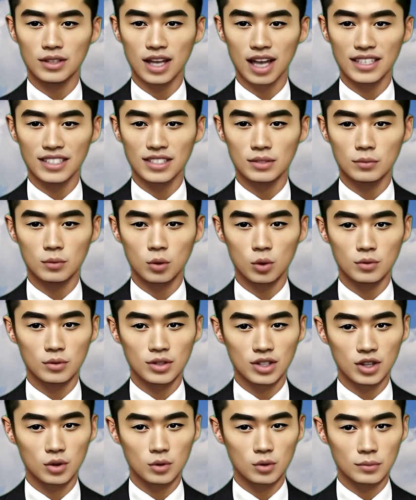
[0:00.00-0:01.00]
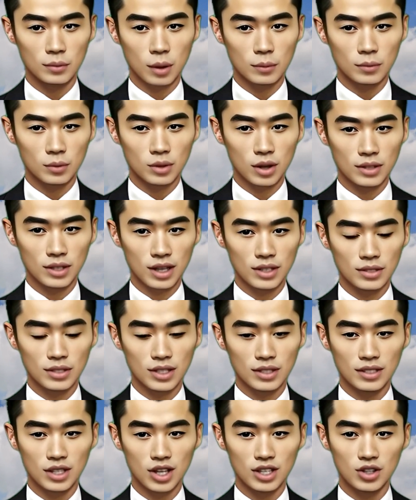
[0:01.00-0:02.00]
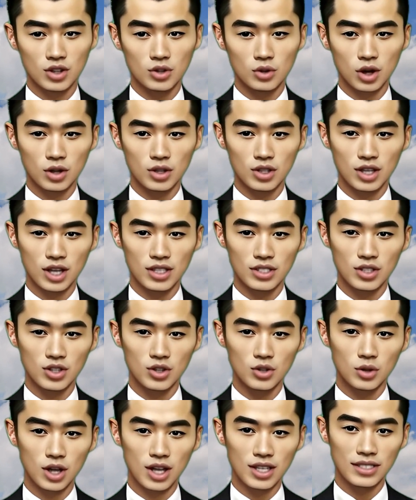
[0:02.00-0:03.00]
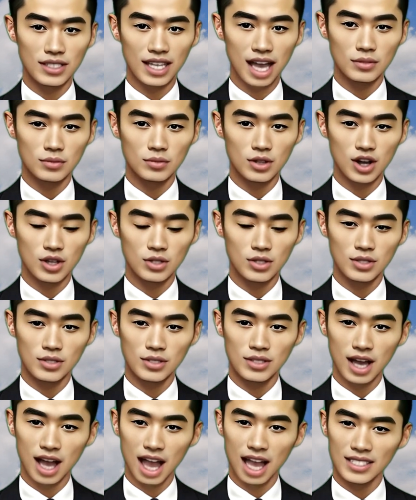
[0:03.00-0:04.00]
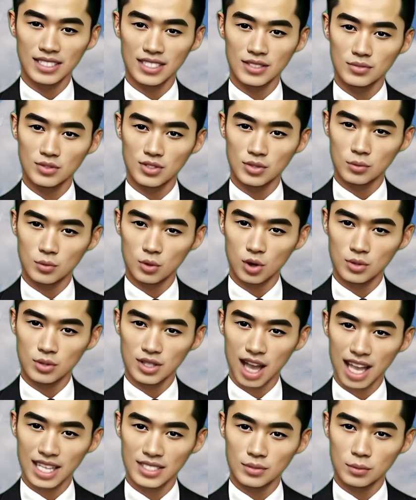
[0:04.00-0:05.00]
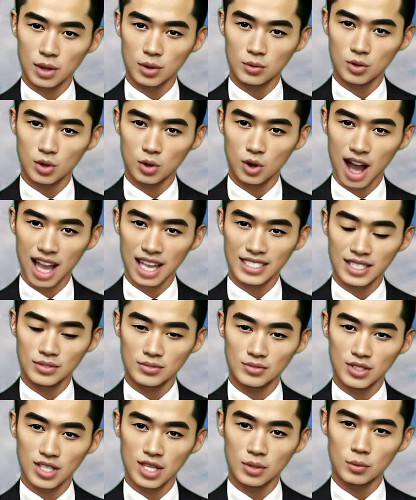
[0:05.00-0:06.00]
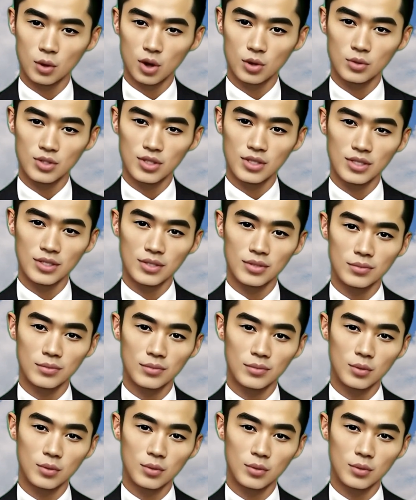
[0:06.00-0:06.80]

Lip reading: It's important to remember that the construction industry is diverse, and different projects may require different approaches.